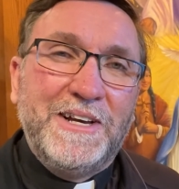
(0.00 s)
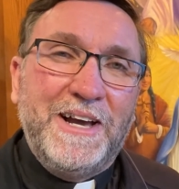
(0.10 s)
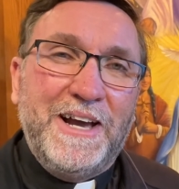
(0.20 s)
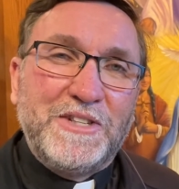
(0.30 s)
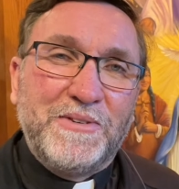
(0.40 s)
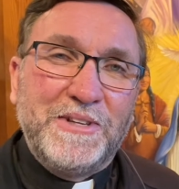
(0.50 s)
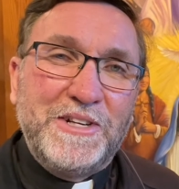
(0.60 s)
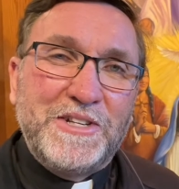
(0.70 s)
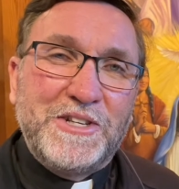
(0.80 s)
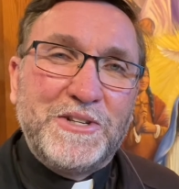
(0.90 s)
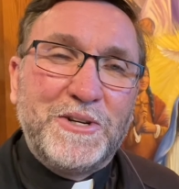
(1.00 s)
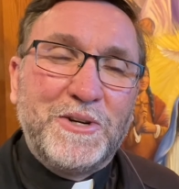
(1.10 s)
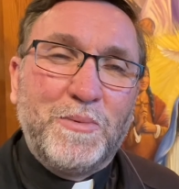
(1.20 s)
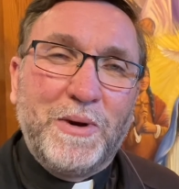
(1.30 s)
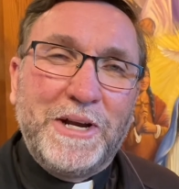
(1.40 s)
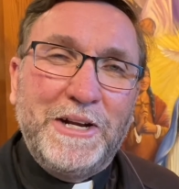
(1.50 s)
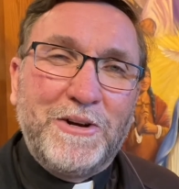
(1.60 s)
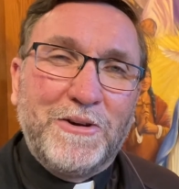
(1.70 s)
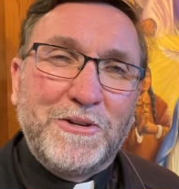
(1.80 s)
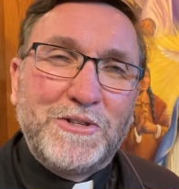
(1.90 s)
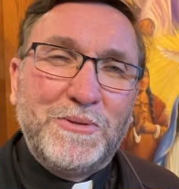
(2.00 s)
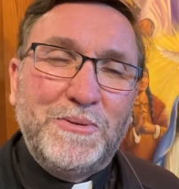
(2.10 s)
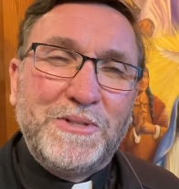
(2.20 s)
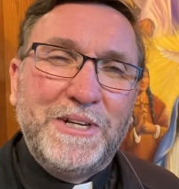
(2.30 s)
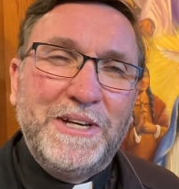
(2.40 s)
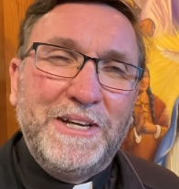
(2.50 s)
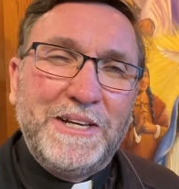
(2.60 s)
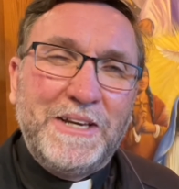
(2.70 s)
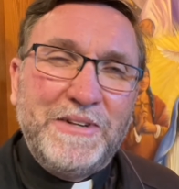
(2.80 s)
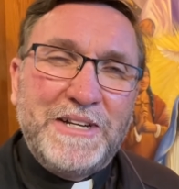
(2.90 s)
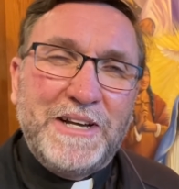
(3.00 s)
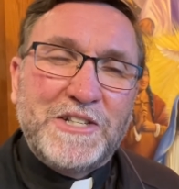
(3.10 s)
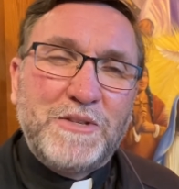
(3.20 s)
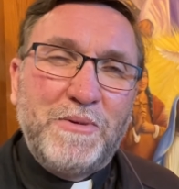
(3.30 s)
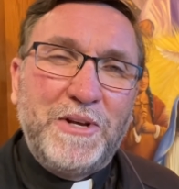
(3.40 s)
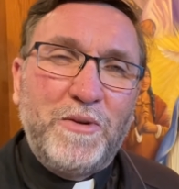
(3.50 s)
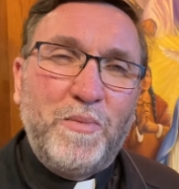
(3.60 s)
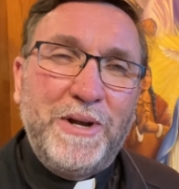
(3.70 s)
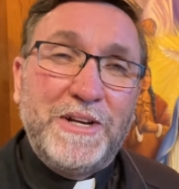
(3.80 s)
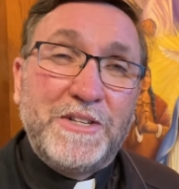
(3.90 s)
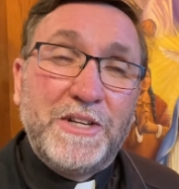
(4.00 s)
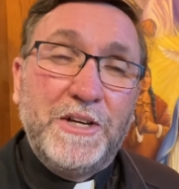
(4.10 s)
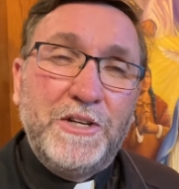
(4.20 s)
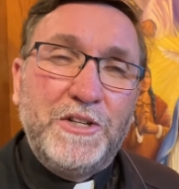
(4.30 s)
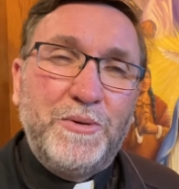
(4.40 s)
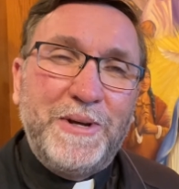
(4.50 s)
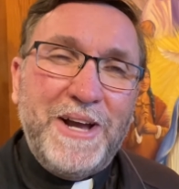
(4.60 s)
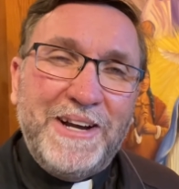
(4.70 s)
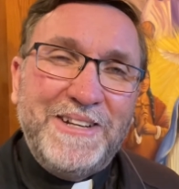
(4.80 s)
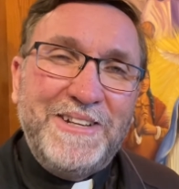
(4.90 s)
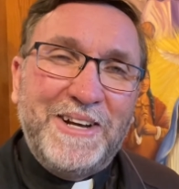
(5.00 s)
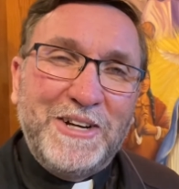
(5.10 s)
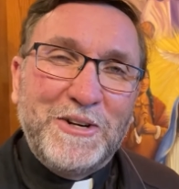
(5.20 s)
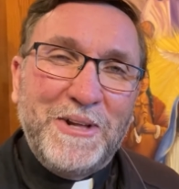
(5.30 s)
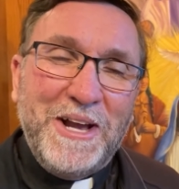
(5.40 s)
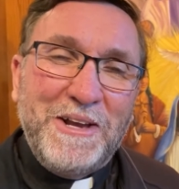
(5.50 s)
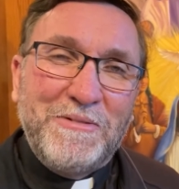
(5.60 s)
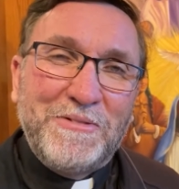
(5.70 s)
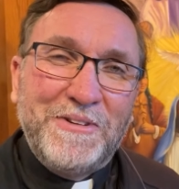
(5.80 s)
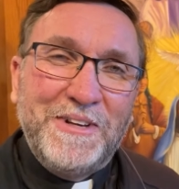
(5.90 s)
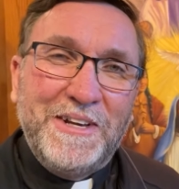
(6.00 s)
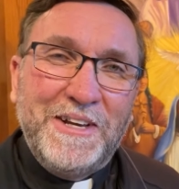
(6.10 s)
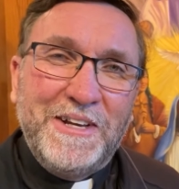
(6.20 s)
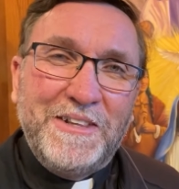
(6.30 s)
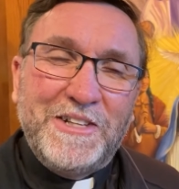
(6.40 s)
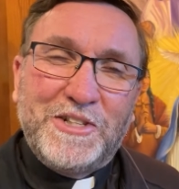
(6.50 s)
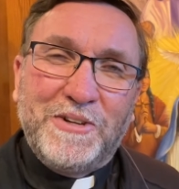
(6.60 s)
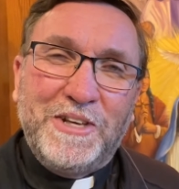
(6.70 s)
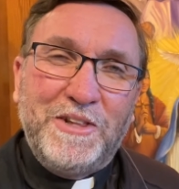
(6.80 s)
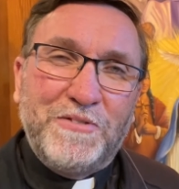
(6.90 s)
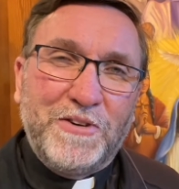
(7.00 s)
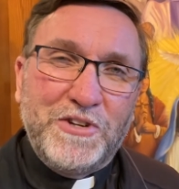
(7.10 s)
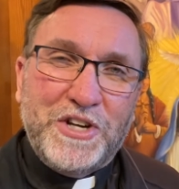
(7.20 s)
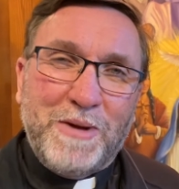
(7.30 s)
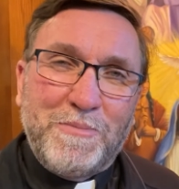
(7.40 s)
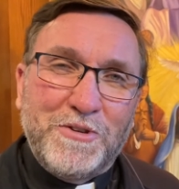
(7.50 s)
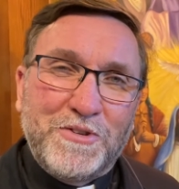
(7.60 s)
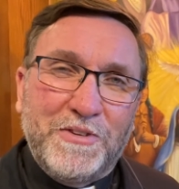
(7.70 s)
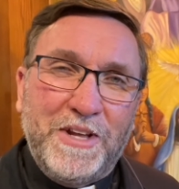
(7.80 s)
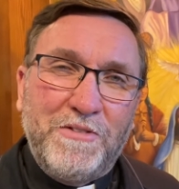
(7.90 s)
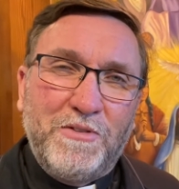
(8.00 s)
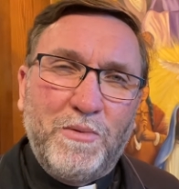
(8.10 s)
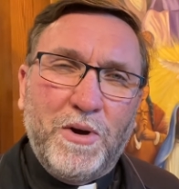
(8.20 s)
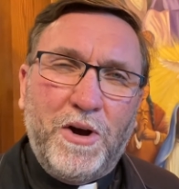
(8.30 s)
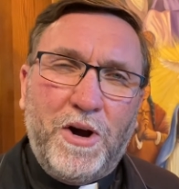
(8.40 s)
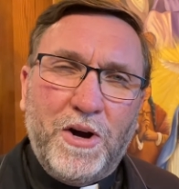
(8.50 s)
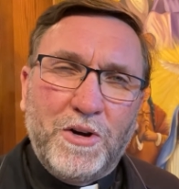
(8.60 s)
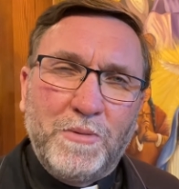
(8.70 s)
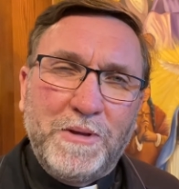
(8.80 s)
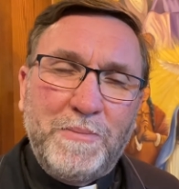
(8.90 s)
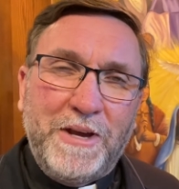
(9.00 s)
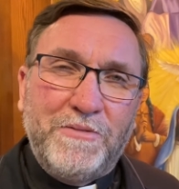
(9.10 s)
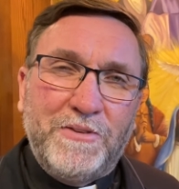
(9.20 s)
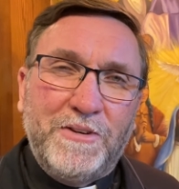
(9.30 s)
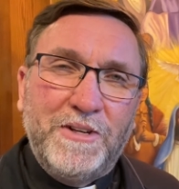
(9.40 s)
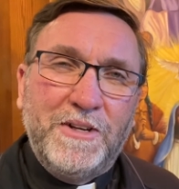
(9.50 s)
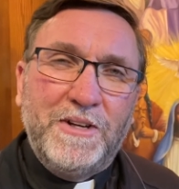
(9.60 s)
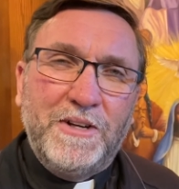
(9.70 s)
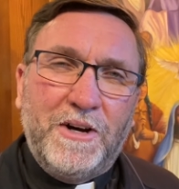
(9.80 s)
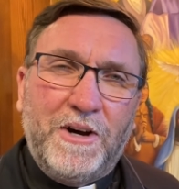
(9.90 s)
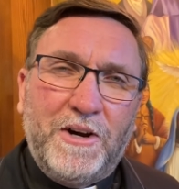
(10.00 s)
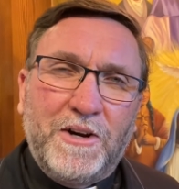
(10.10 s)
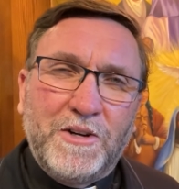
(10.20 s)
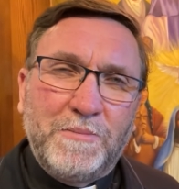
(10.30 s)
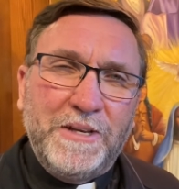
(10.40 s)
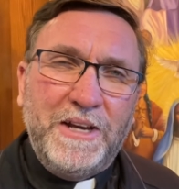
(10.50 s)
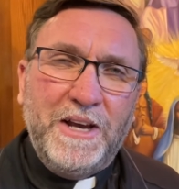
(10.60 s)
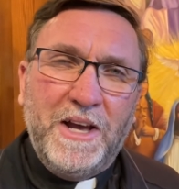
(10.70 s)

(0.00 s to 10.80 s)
as a religious sister, working at girls' schools, giving testimony and witness to what God had done in her life. That certainly the first chapters of her life were horribly painful, horribly